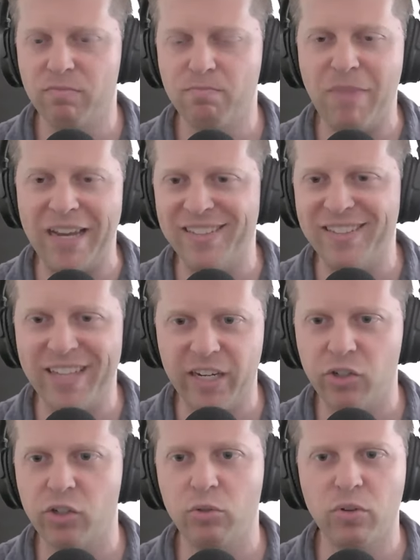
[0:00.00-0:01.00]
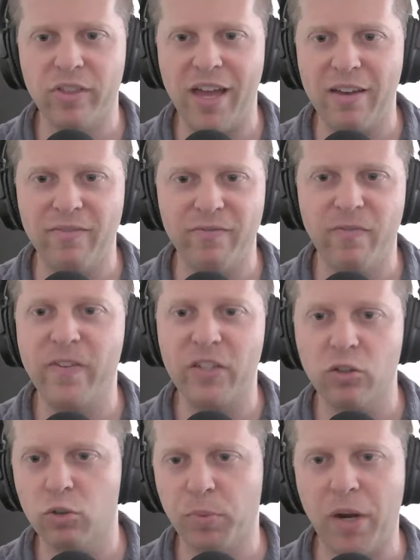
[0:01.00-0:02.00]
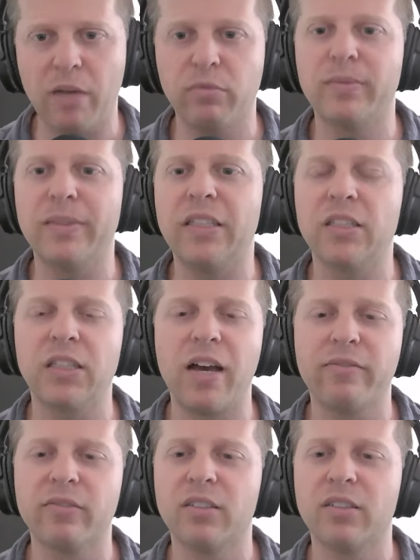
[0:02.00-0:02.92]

mindset issue or that physical problem in their life?